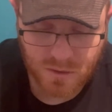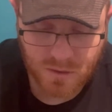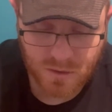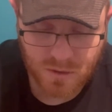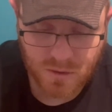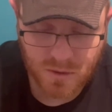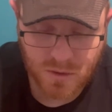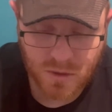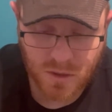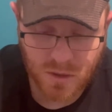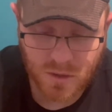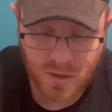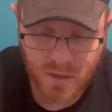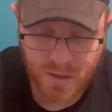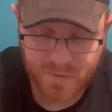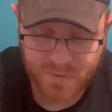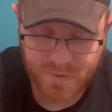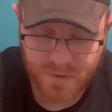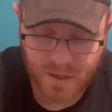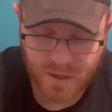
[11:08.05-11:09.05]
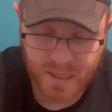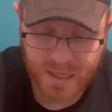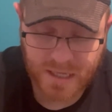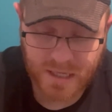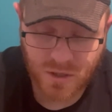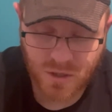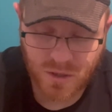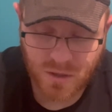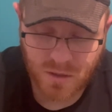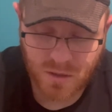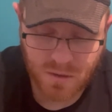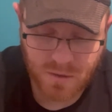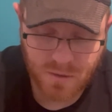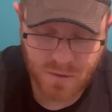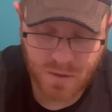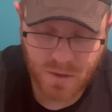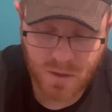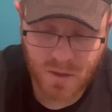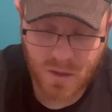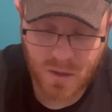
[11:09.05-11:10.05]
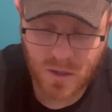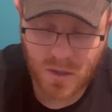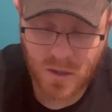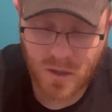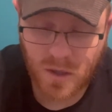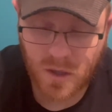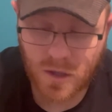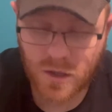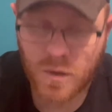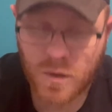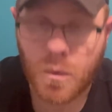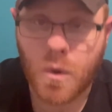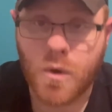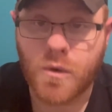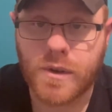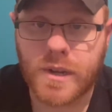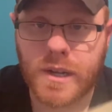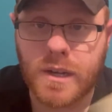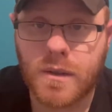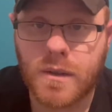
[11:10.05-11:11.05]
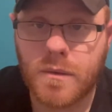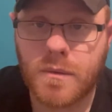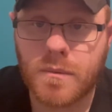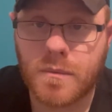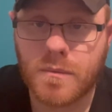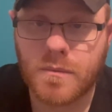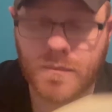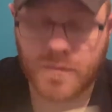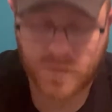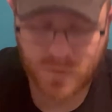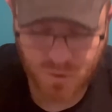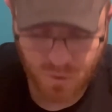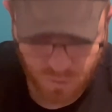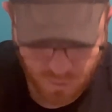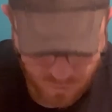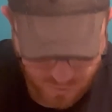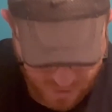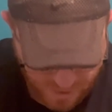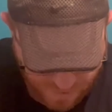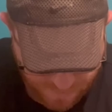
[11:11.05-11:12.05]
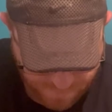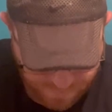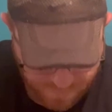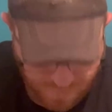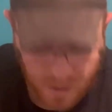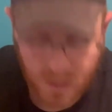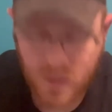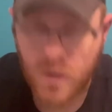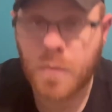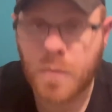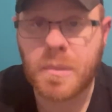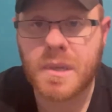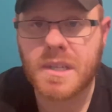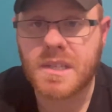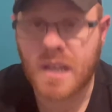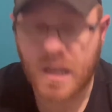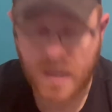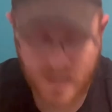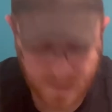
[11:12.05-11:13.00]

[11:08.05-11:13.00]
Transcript: certification and the warranty. So yeah, I'll not be selling